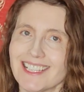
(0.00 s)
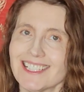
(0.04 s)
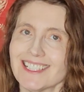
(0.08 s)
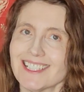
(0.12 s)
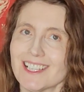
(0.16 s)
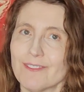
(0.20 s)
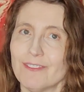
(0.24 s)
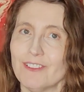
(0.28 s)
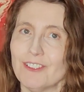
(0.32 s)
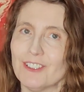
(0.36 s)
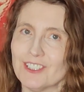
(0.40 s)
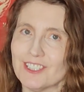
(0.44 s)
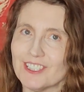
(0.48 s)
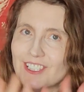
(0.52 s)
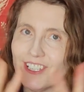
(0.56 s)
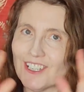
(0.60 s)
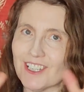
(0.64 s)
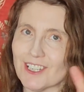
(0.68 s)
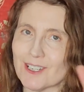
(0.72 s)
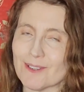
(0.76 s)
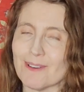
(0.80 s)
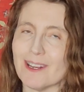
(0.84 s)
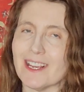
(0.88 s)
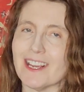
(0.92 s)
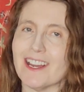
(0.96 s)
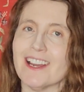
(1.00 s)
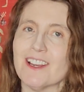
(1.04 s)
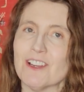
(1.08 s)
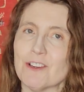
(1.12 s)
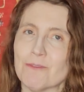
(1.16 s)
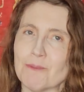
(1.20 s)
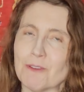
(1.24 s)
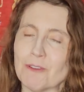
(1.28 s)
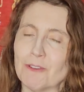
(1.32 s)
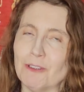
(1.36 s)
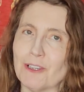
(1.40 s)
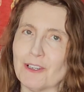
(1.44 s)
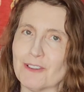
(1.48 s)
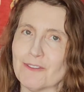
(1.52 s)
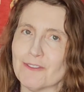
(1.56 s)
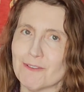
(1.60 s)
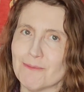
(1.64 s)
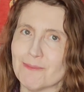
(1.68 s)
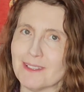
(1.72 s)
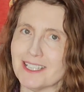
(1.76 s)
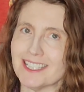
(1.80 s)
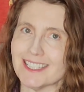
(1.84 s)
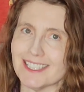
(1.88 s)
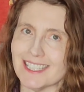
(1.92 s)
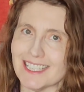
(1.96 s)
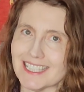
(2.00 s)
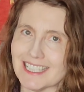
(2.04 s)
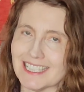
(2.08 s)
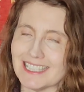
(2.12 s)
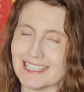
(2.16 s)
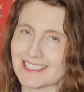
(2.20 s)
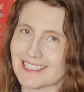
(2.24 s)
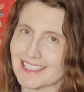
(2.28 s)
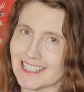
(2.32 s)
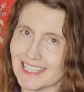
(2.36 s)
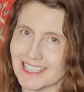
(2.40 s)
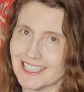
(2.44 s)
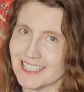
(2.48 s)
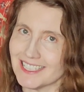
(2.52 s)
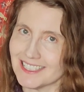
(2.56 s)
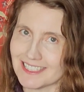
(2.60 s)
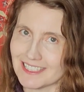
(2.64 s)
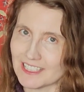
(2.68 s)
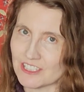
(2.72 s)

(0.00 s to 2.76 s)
I've learned the hard way. I hope you learned from these lessons, ladies and